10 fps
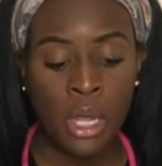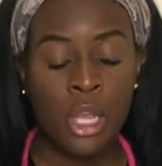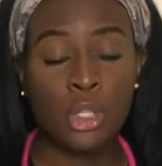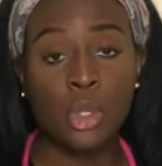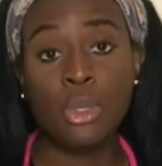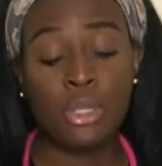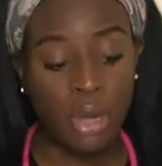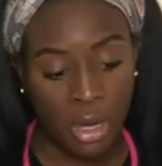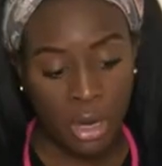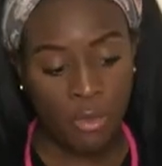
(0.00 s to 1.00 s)
So we
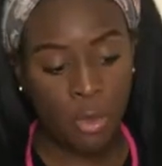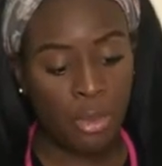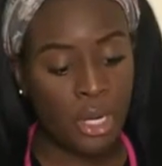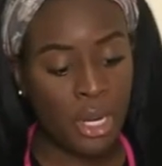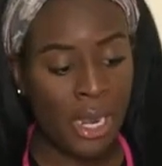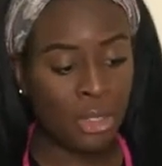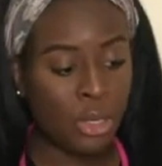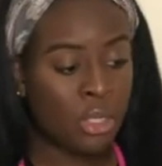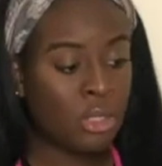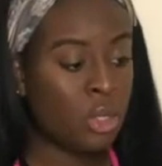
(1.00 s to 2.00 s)
started off with
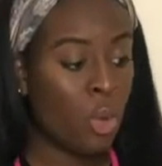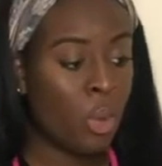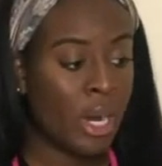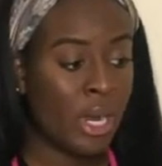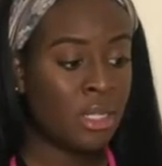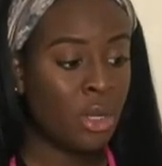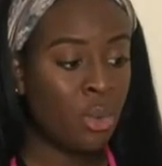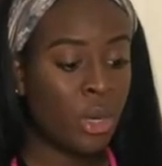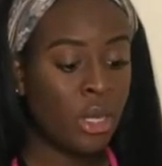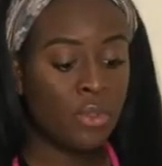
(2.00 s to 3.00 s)
pediatrics. So what I did
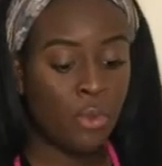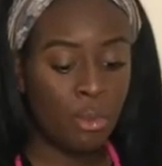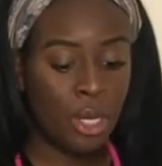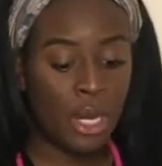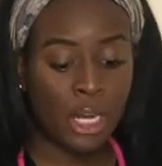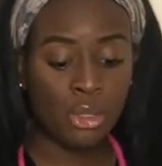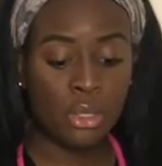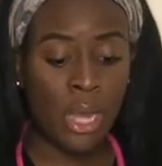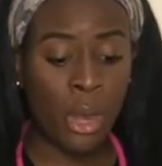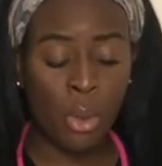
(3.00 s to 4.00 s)
was for pediatrics,
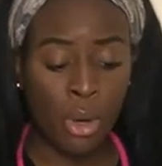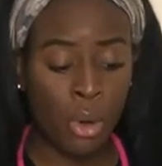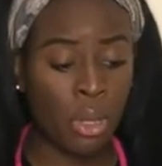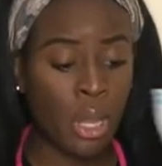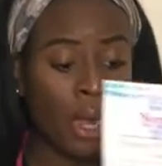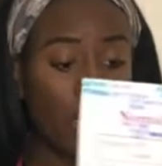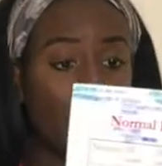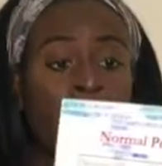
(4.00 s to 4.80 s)
I went online